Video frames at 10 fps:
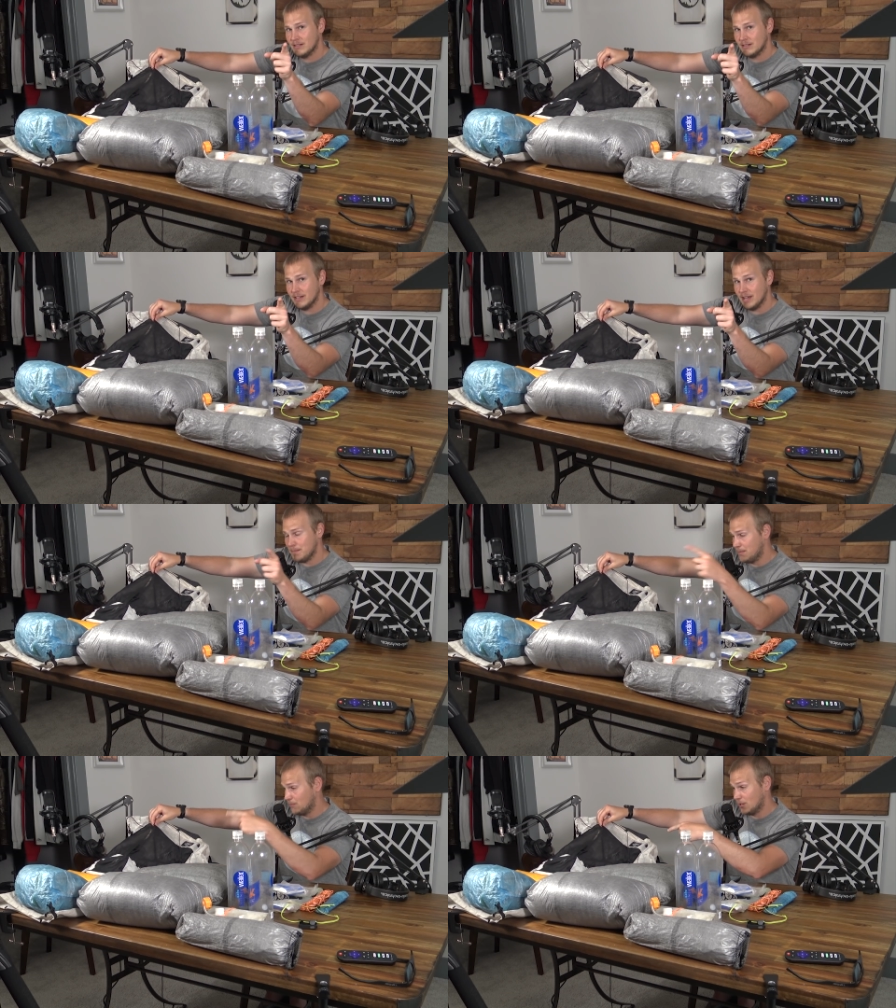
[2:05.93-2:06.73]

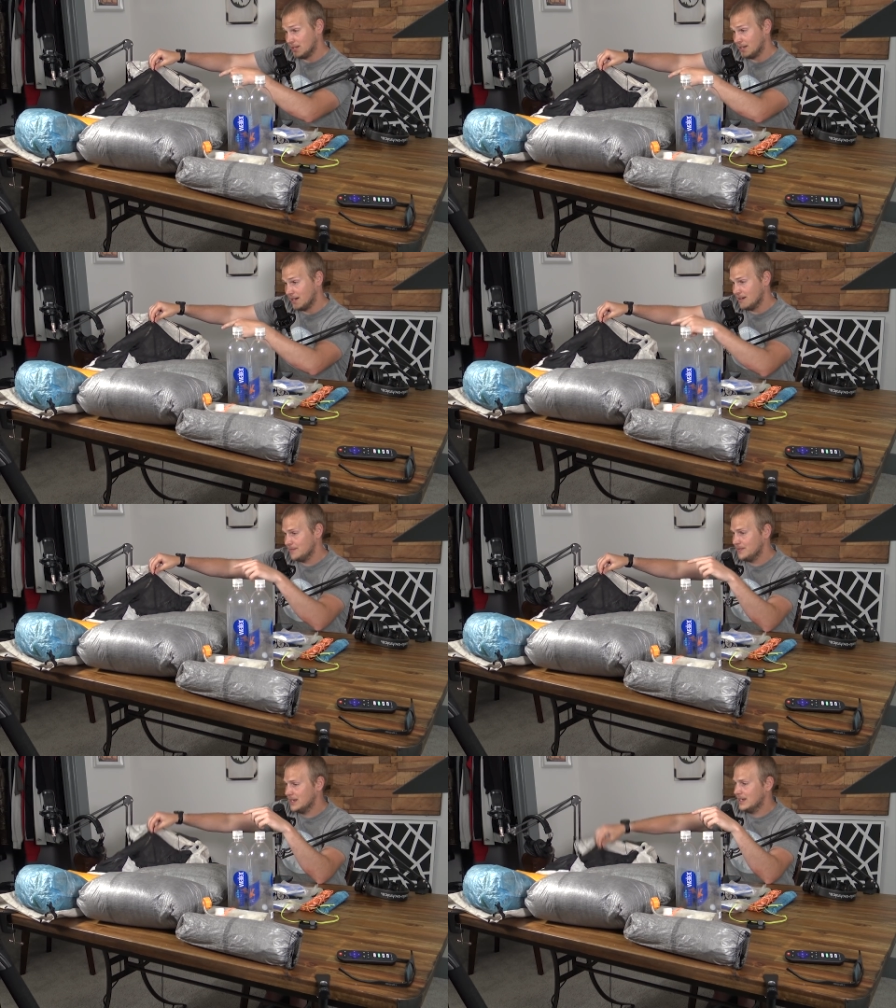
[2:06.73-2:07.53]
Yep, right there.
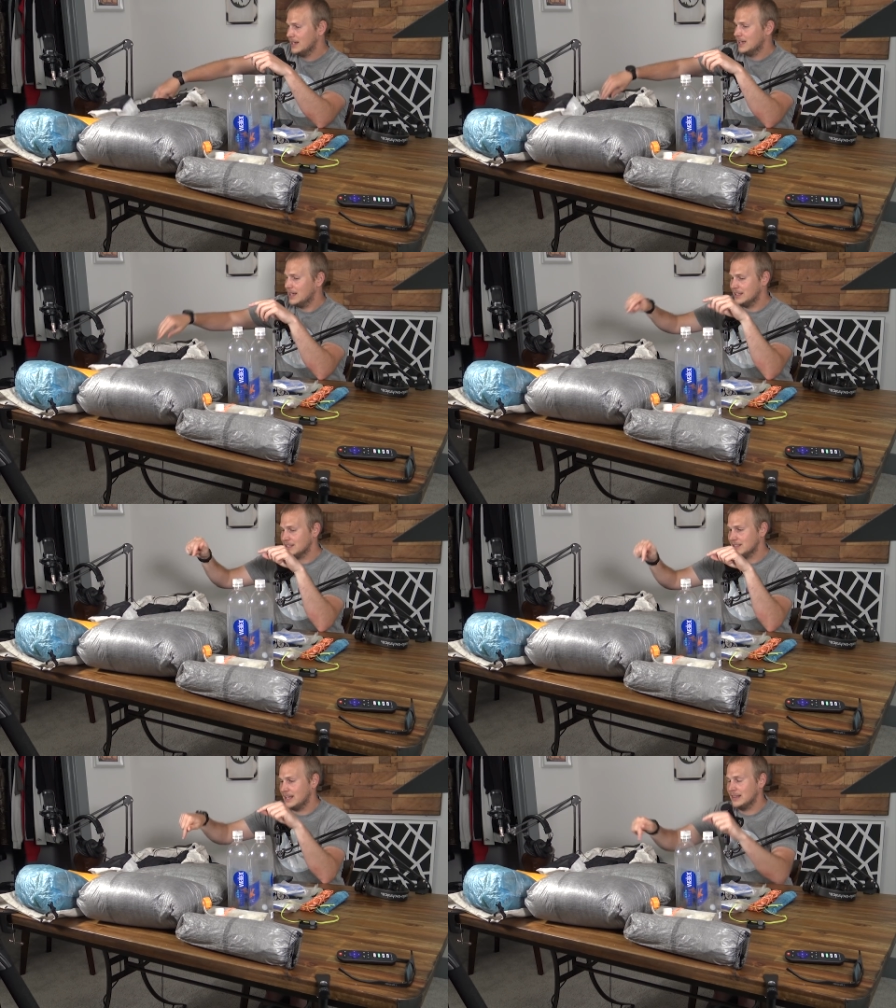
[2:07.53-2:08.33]
This
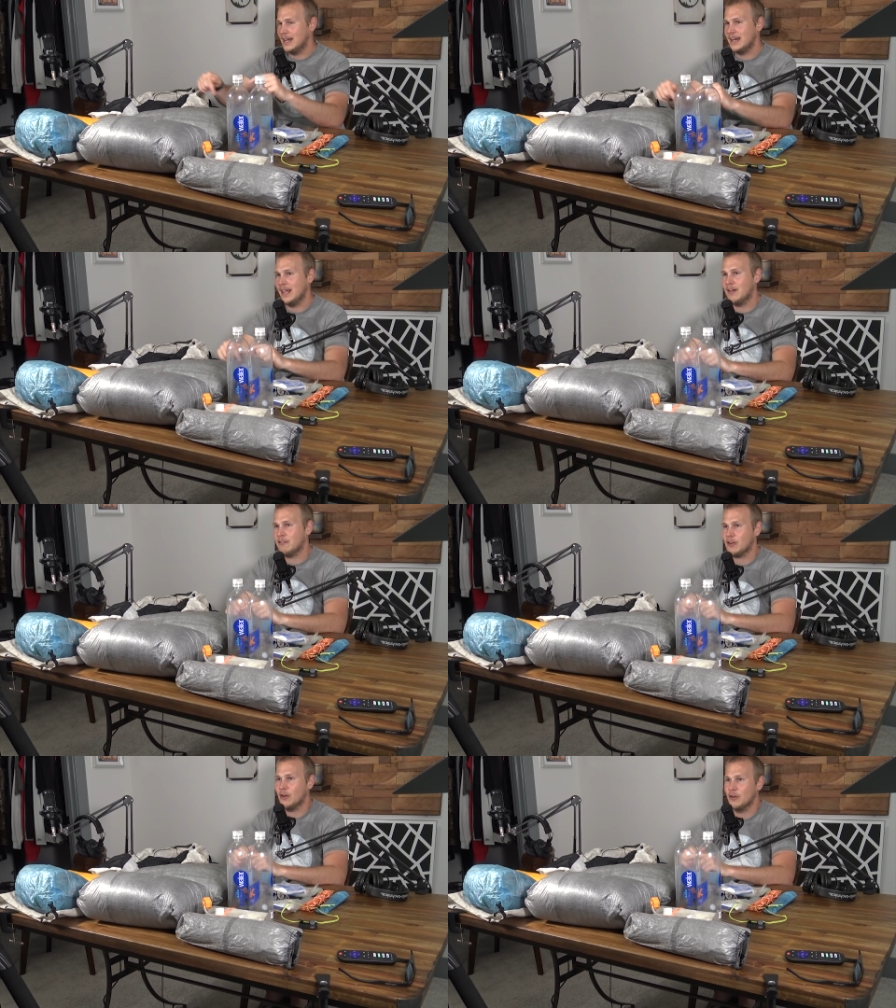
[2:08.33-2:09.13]
is a Light AF
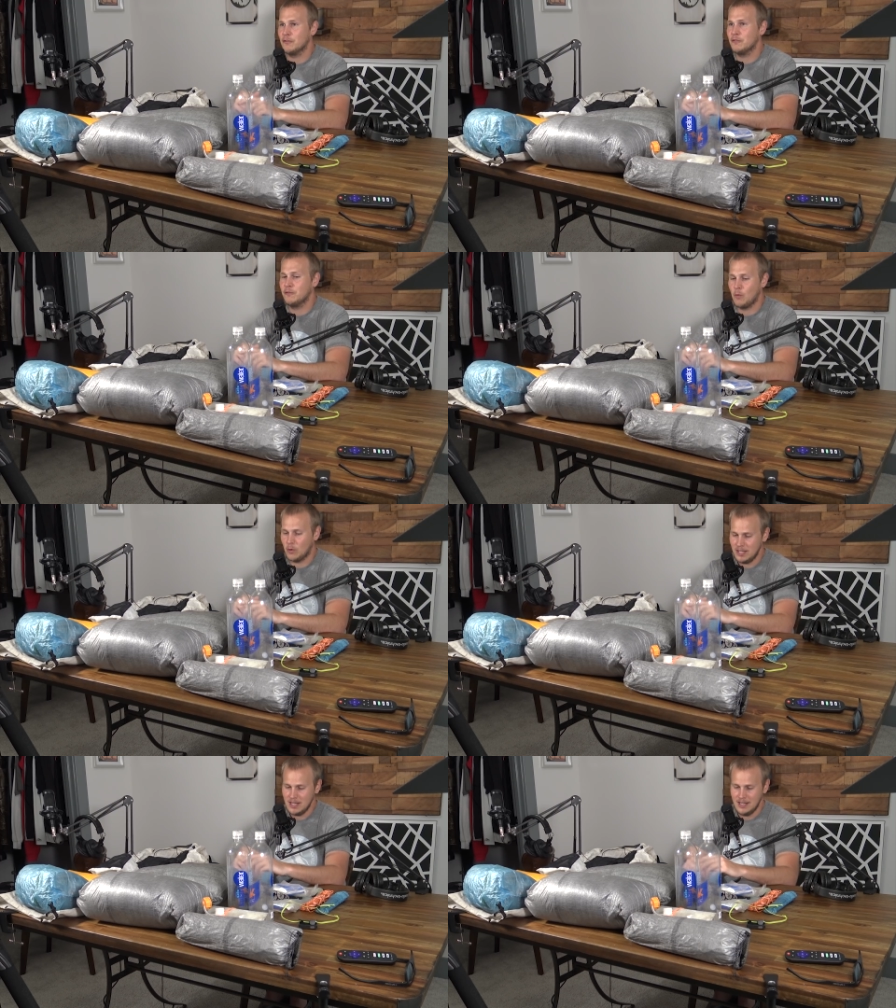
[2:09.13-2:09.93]
Curve
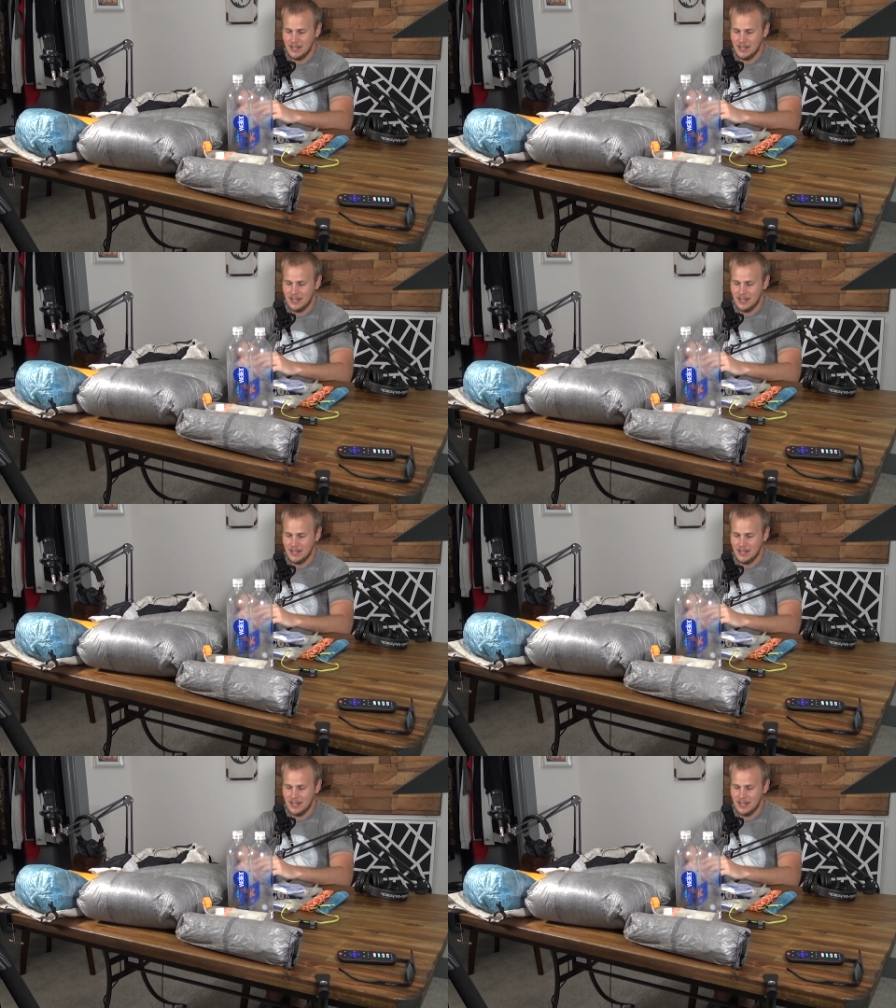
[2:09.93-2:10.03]
40.